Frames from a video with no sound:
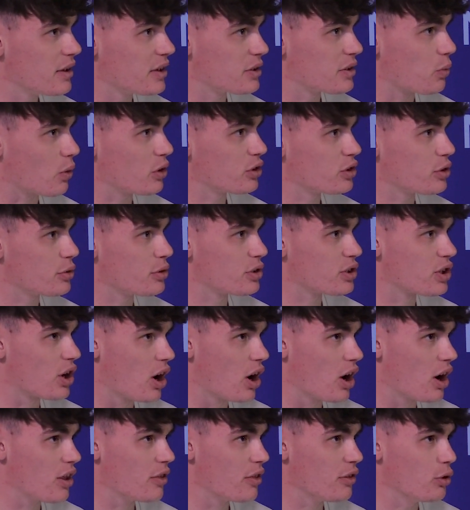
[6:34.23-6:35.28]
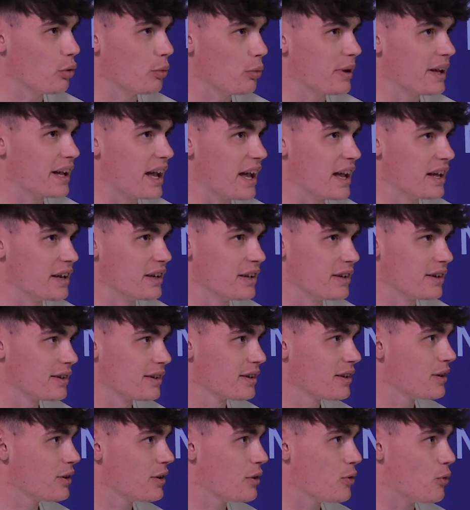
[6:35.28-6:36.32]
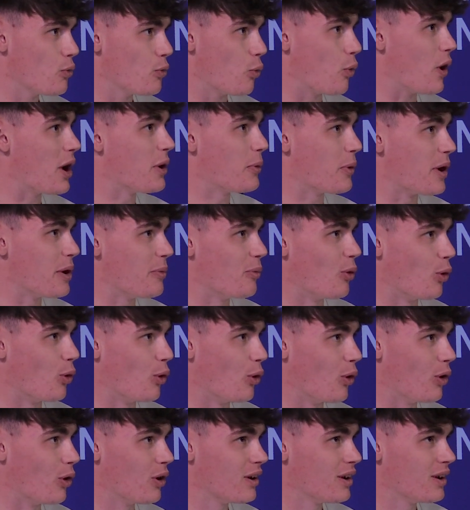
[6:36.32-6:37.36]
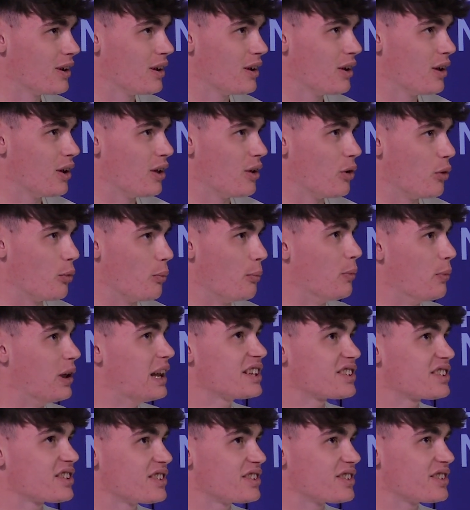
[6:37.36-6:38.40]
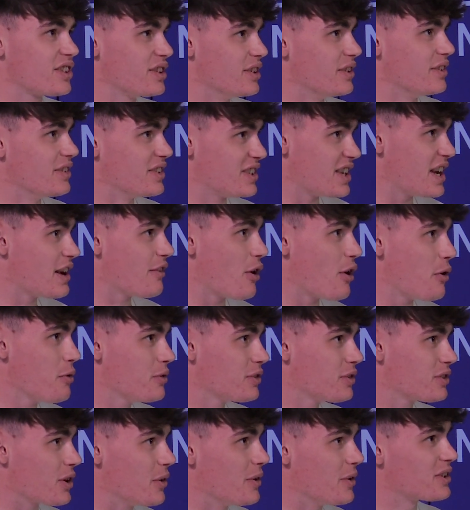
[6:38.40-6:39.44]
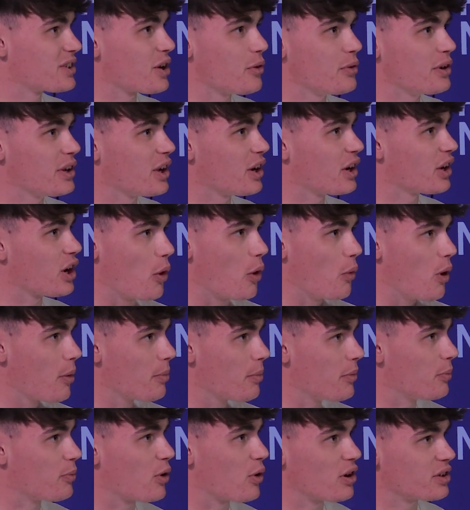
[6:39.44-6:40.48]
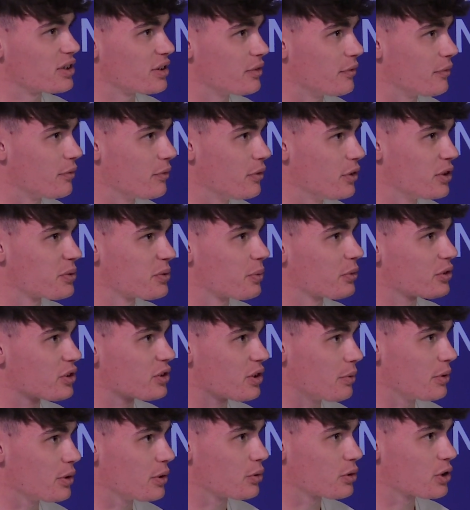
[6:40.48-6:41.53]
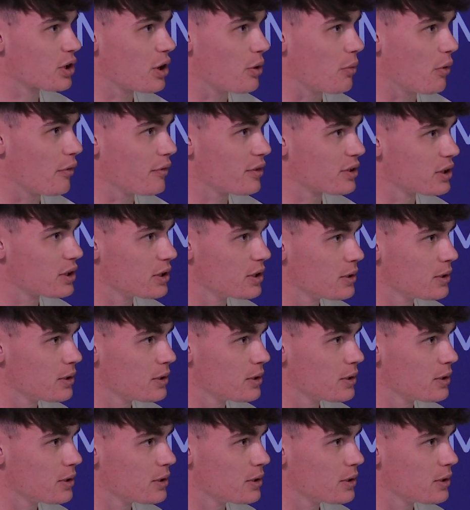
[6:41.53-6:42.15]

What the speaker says: Is once you start, you'll be getting way more listens than zero. So it's only going to go up the price of the sponsorship of your show, obviously.